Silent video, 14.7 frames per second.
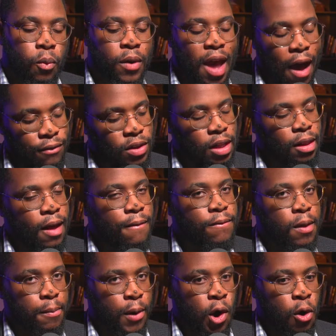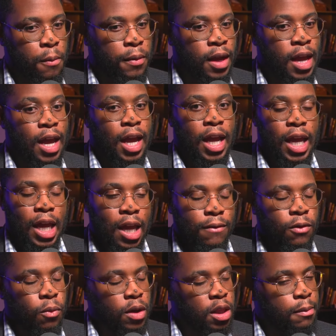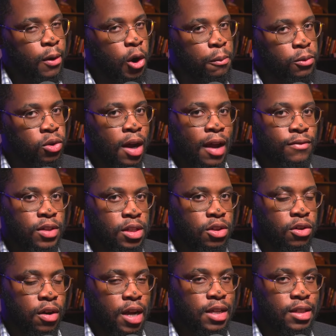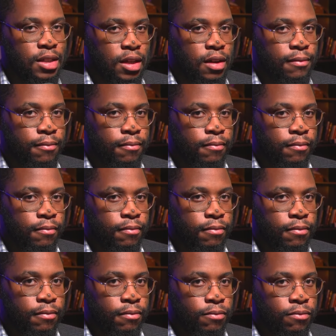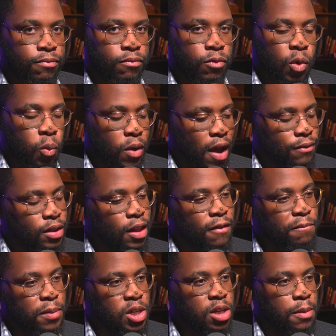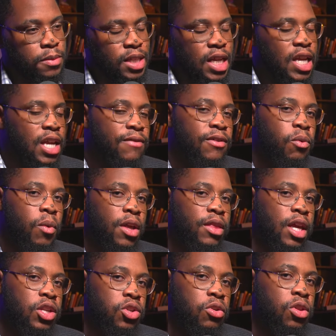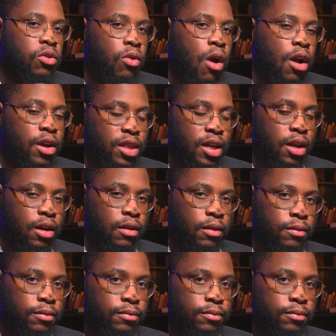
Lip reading: We have to love the Pope even when the Pope drives us crazy. We have to love bishops even when they do the wrong thing.